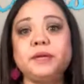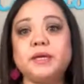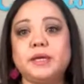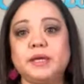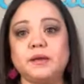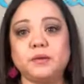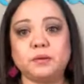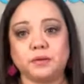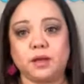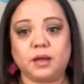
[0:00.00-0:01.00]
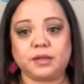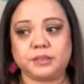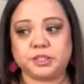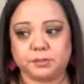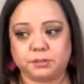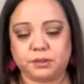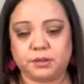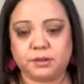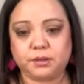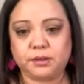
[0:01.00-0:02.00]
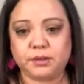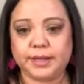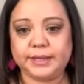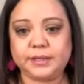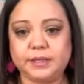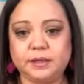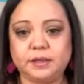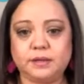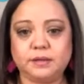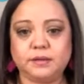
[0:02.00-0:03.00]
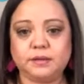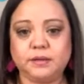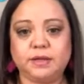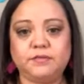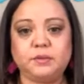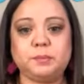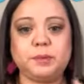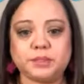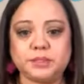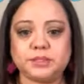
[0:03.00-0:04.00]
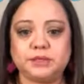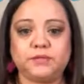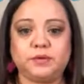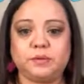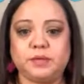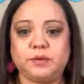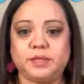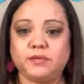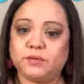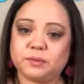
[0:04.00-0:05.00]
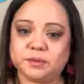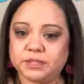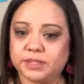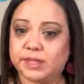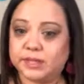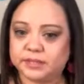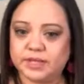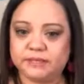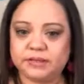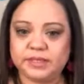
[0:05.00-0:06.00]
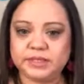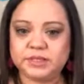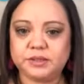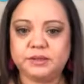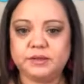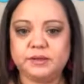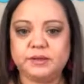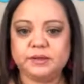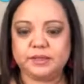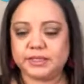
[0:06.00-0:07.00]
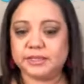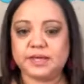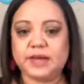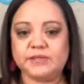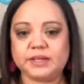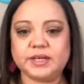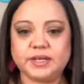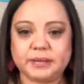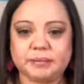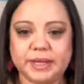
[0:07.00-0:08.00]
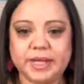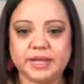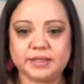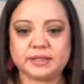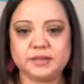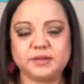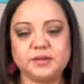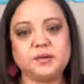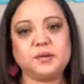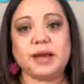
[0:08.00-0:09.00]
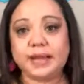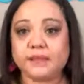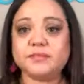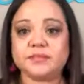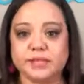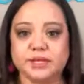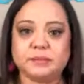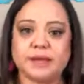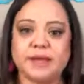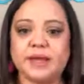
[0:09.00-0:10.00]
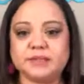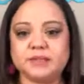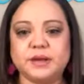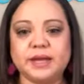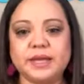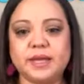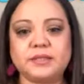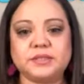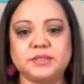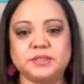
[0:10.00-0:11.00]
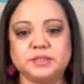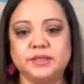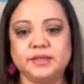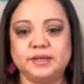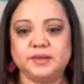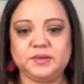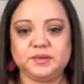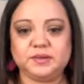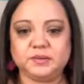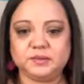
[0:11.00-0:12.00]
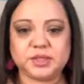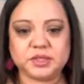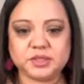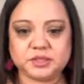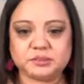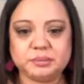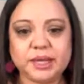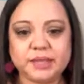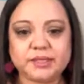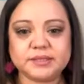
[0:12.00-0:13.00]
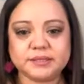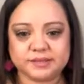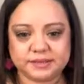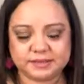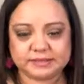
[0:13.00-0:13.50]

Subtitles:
get it a whole lot cheaper, I think, if you purchase it from a different person that does have a laser, that doesn't have to cut it by hand. You know, I have to cut it by hand, so I can't just, you know, charge you pennies.